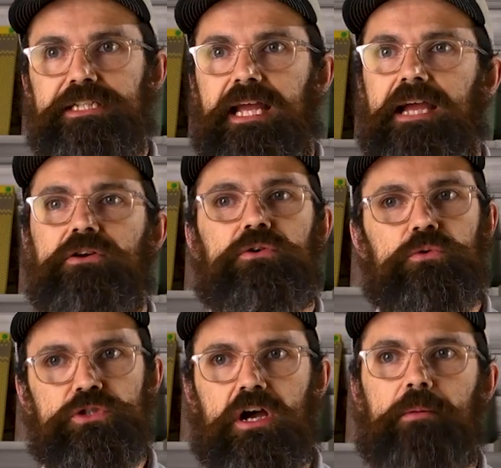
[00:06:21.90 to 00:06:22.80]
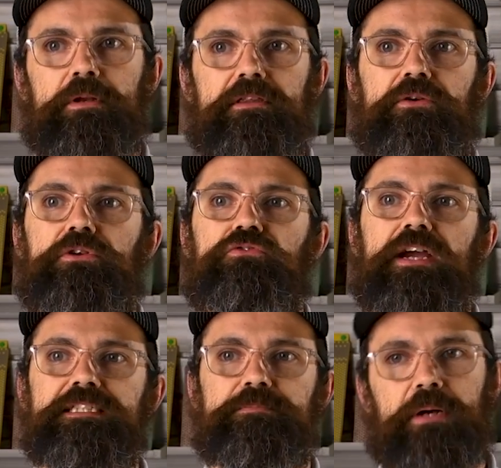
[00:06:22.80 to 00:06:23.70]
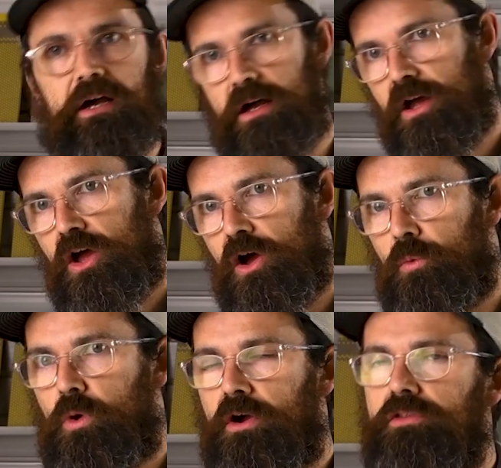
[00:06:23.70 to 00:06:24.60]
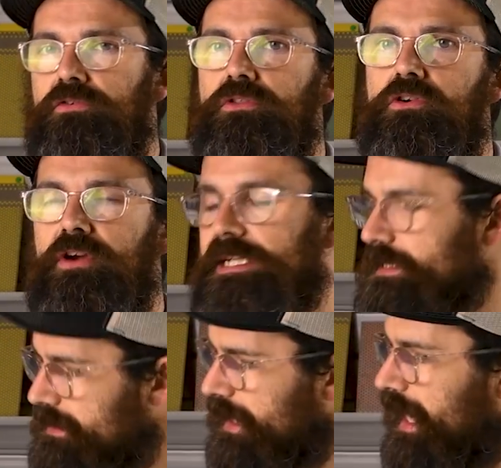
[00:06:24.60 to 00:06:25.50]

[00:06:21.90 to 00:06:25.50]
the angle, sharpen until you raise a burr and work through the grits.